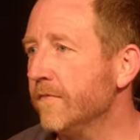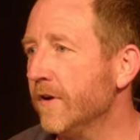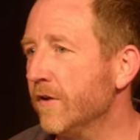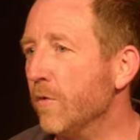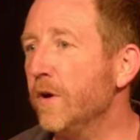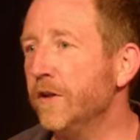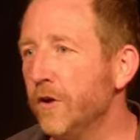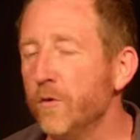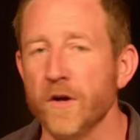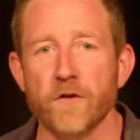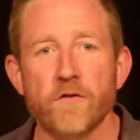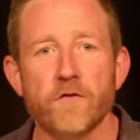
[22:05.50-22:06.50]
So what we need to do
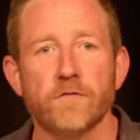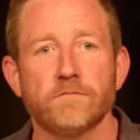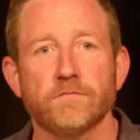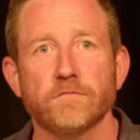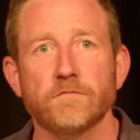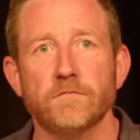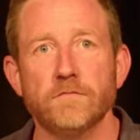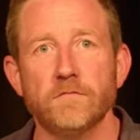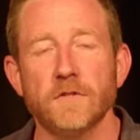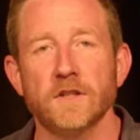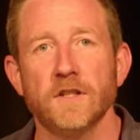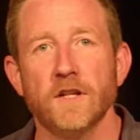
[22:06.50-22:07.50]
is
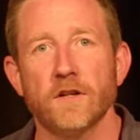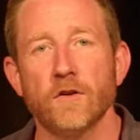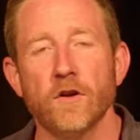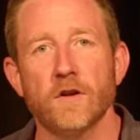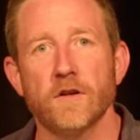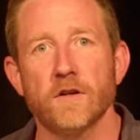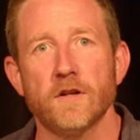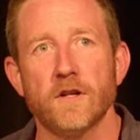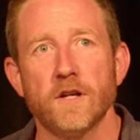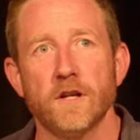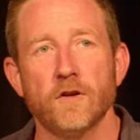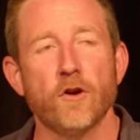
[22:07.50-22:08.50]
not
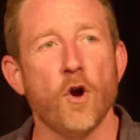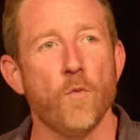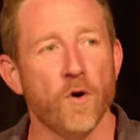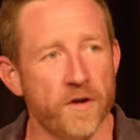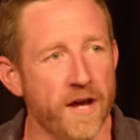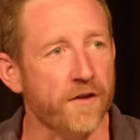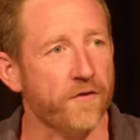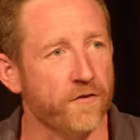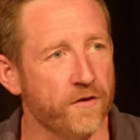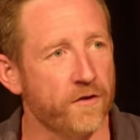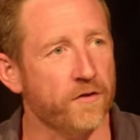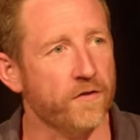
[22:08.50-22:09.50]
go, well, yes,
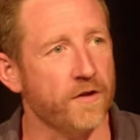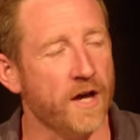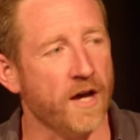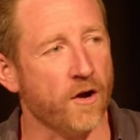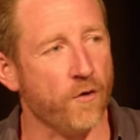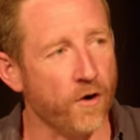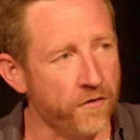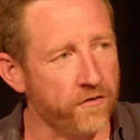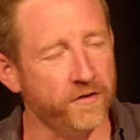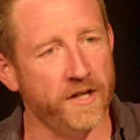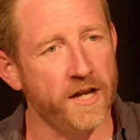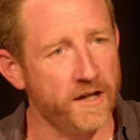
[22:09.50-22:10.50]
cross,
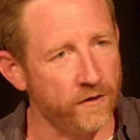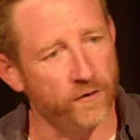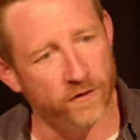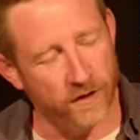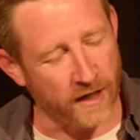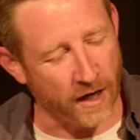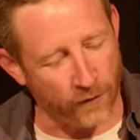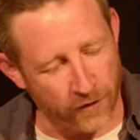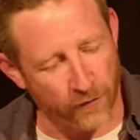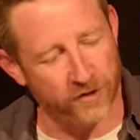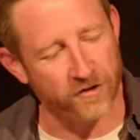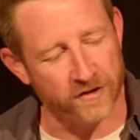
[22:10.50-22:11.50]
tick,
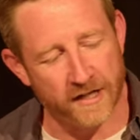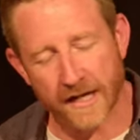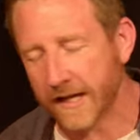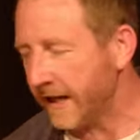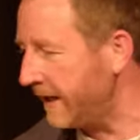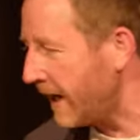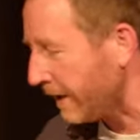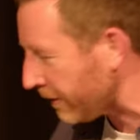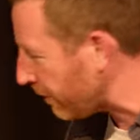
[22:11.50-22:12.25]
resurrection, tick, and now let's